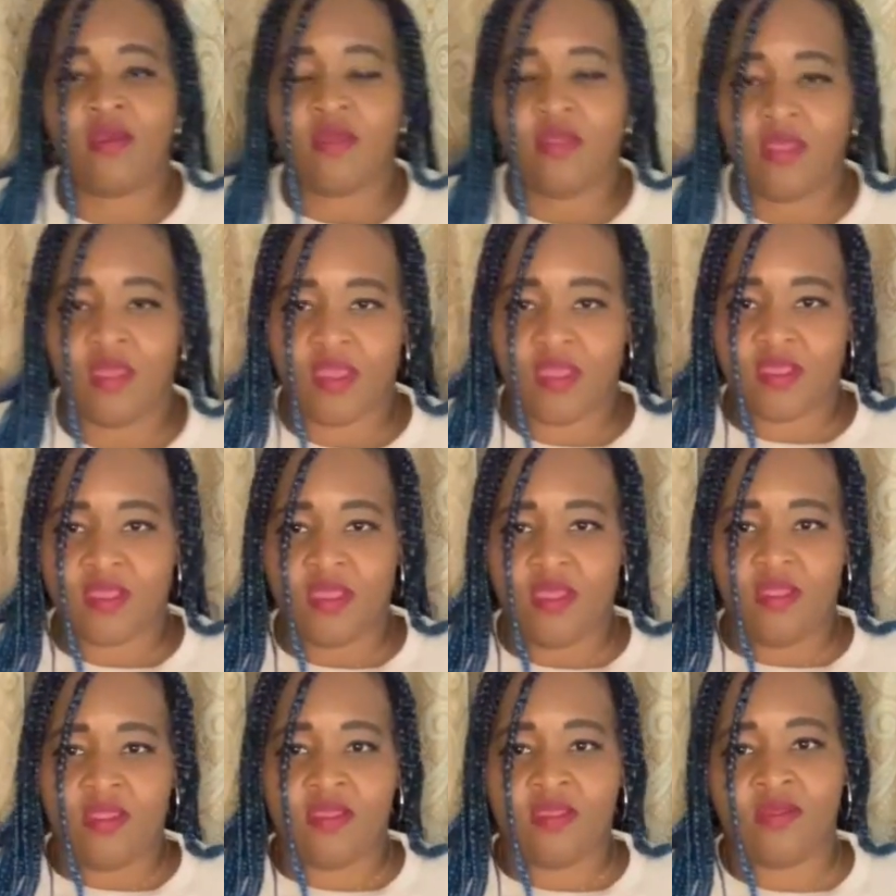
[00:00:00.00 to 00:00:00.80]
Like I
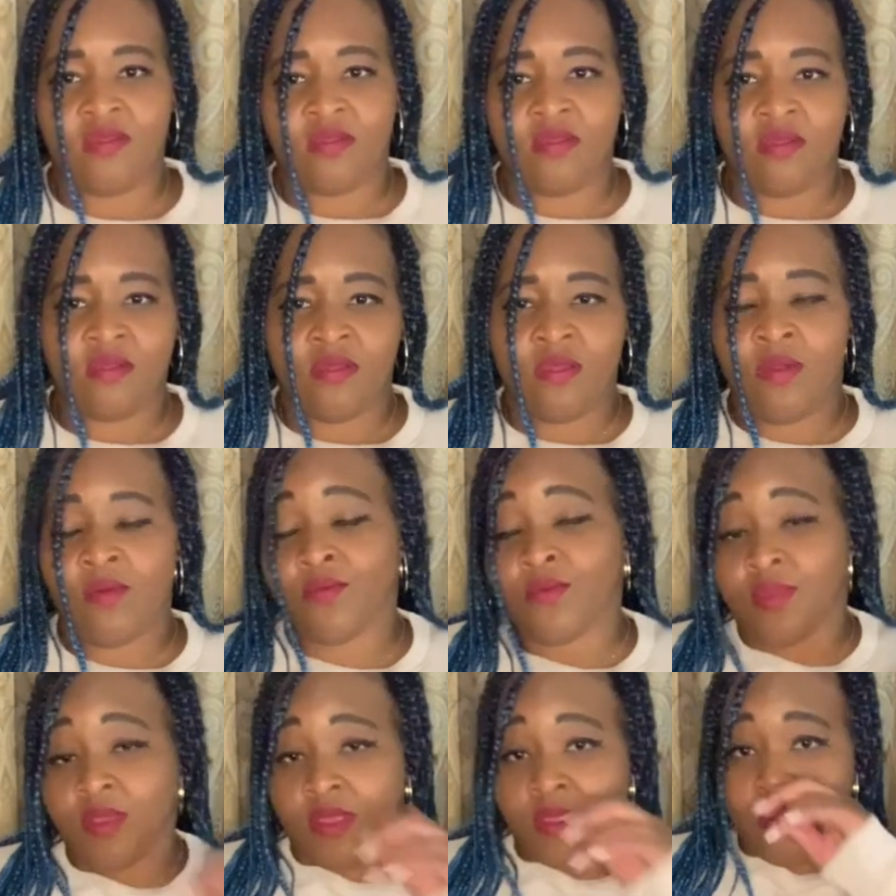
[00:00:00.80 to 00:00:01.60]
said, this is
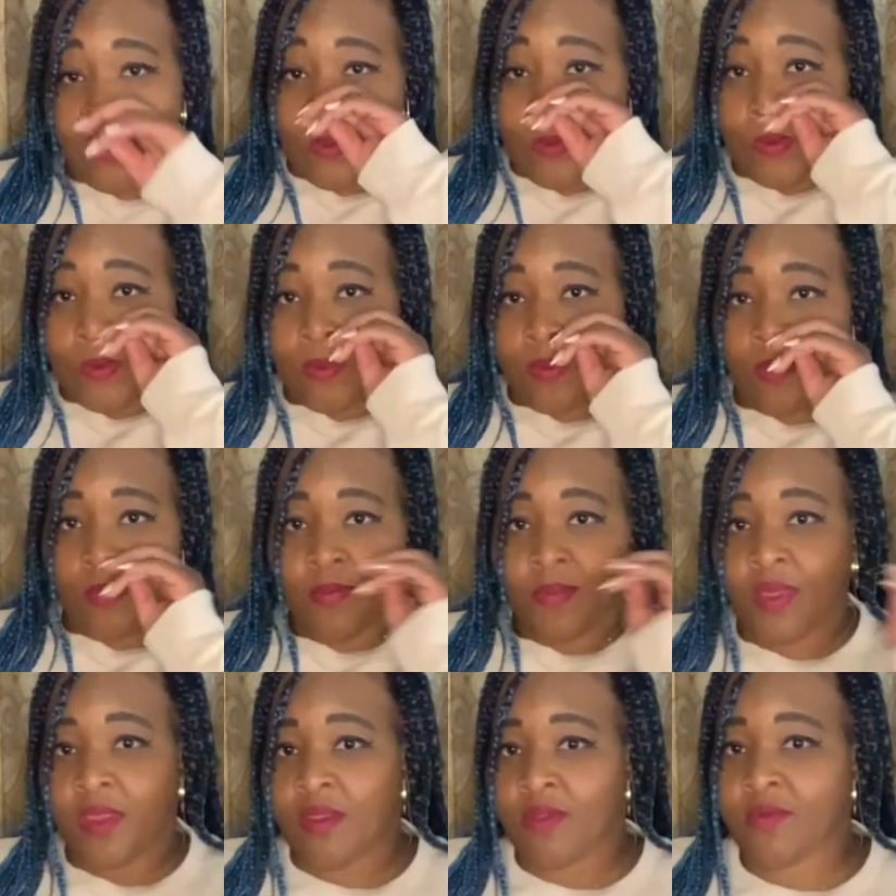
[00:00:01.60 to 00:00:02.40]
really cute.
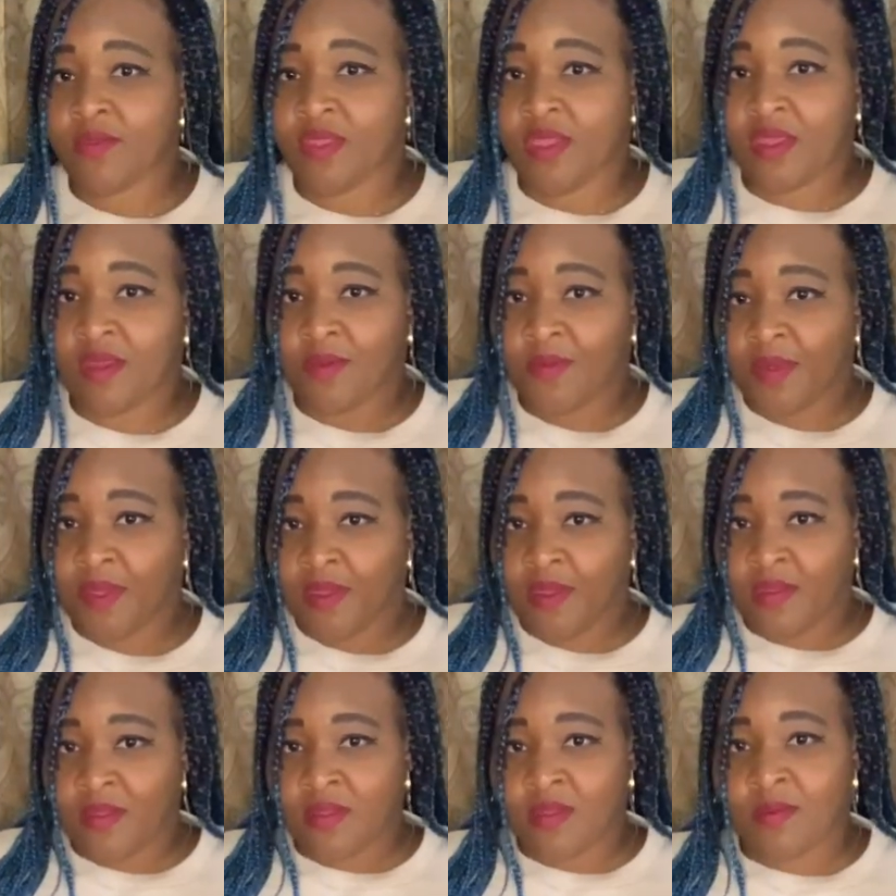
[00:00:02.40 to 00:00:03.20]
Paired with like
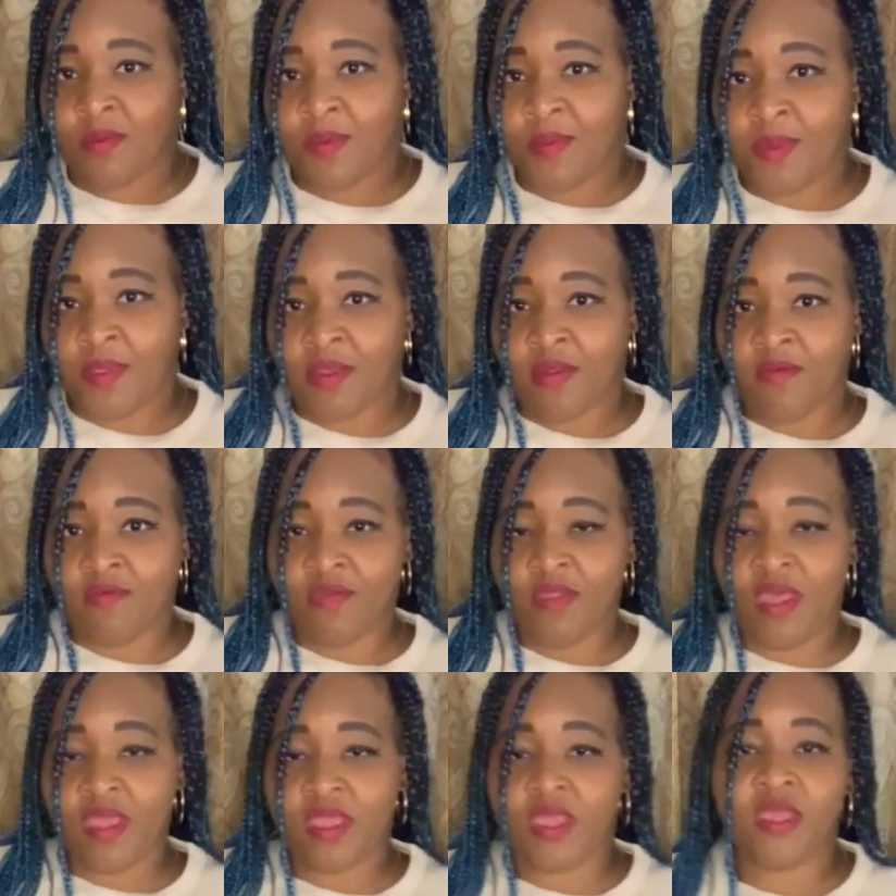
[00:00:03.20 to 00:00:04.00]
a simple pair of
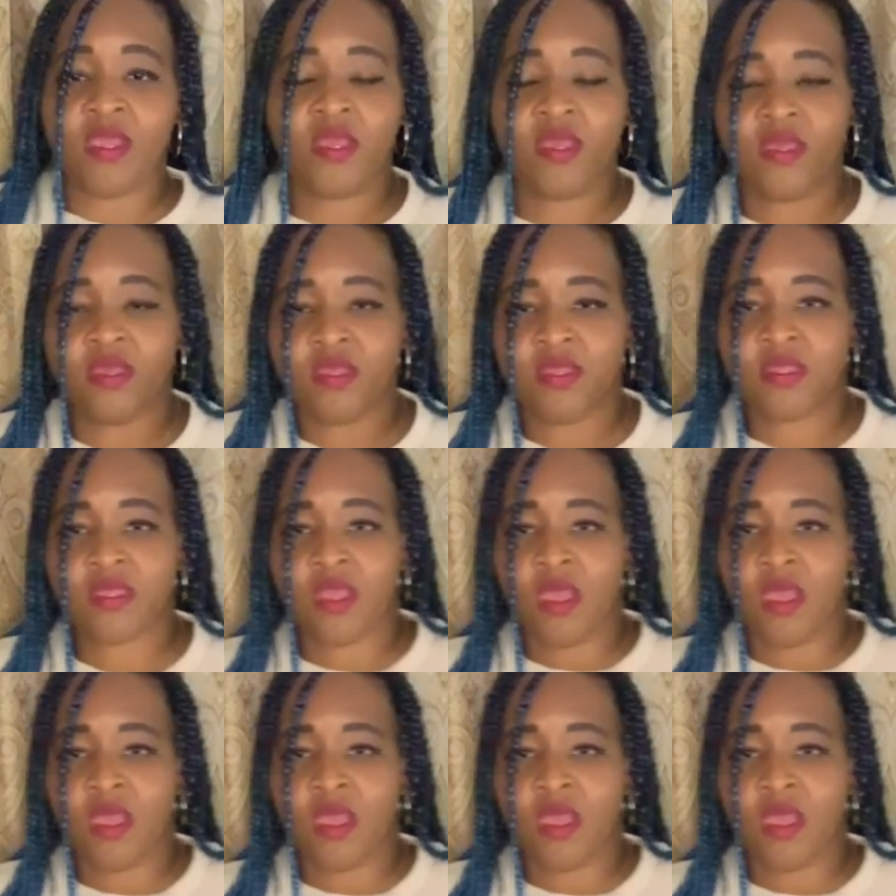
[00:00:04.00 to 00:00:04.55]
leggings.